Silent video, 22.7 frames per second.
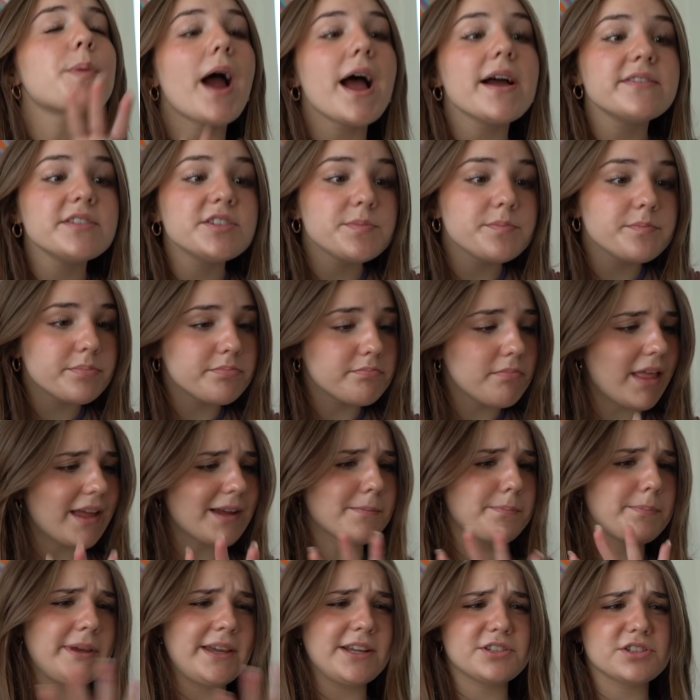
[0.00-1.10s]
Private
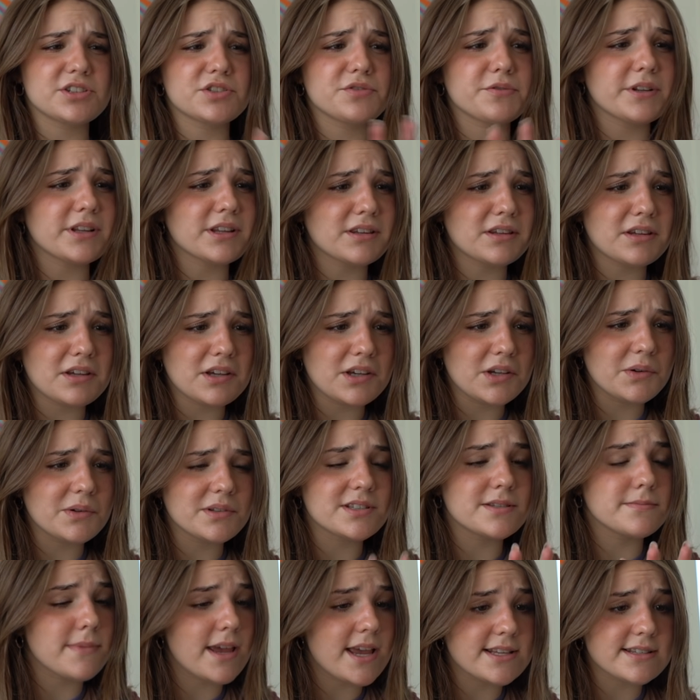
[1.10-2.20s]
like beach, it's really cute. We
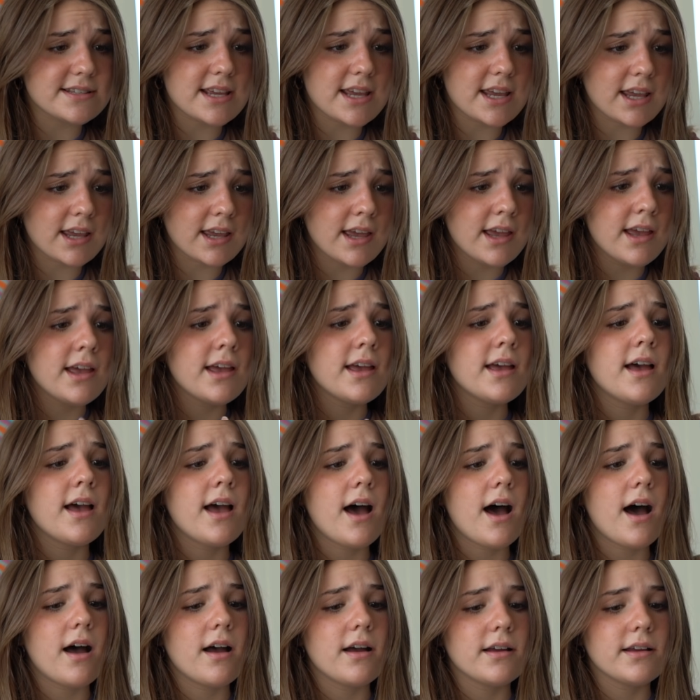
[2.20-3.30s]
rented it. What?
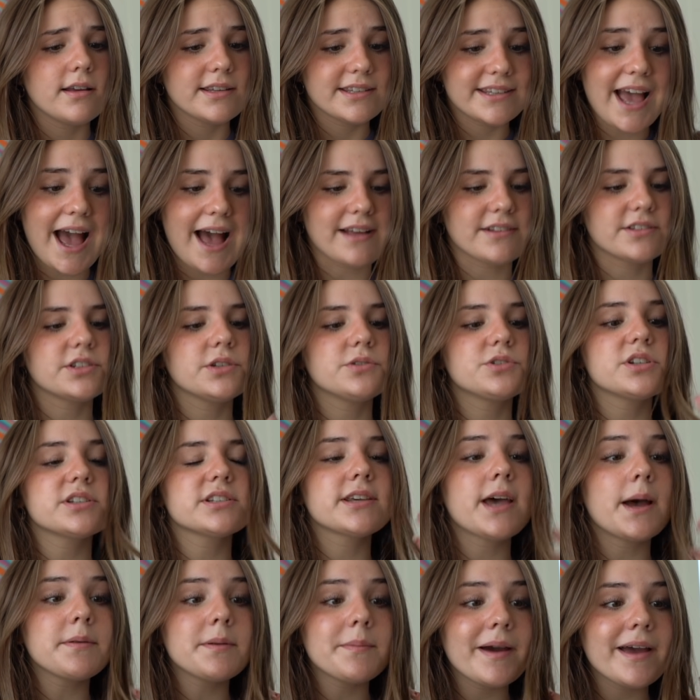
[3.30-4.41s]
Yeah, so just
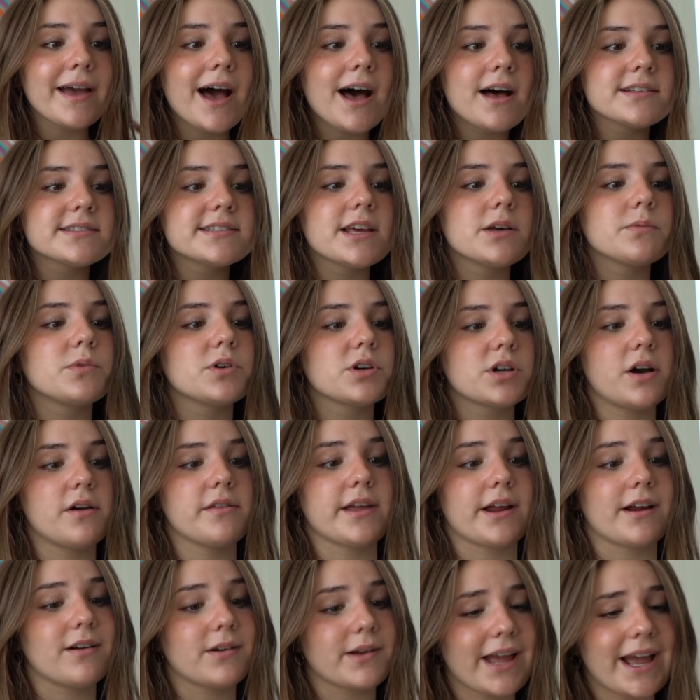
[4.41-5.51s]
come to my house and we'll go
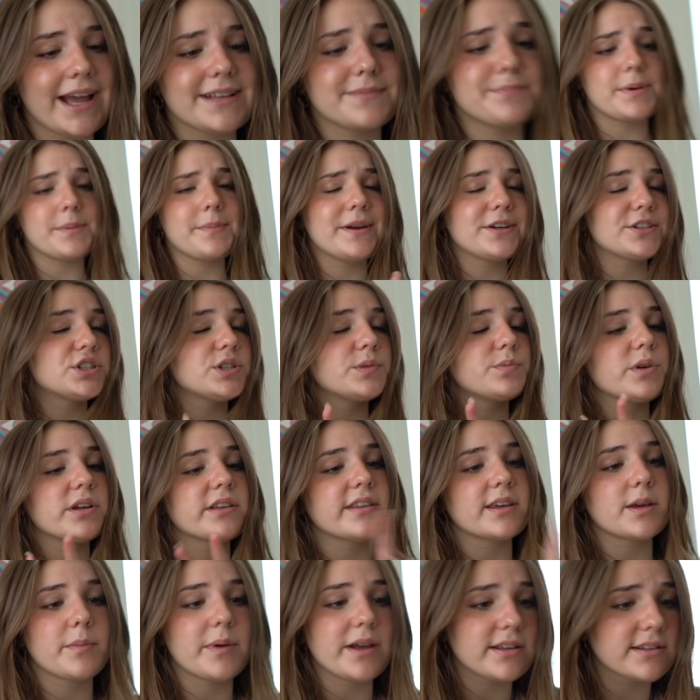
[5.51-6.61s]
there, okay? But make sure you bring
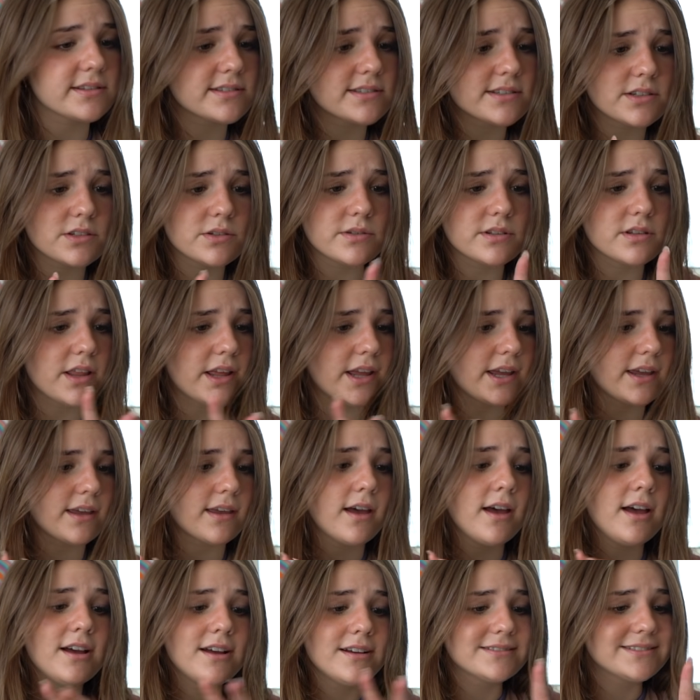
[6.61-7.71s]
like a bathing suit and like
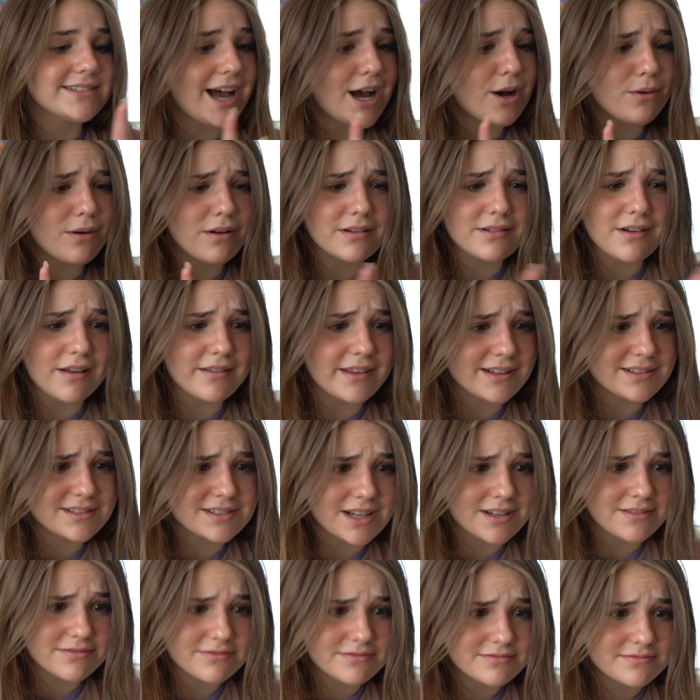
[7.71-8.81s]
towel and all that stuff. Yeah,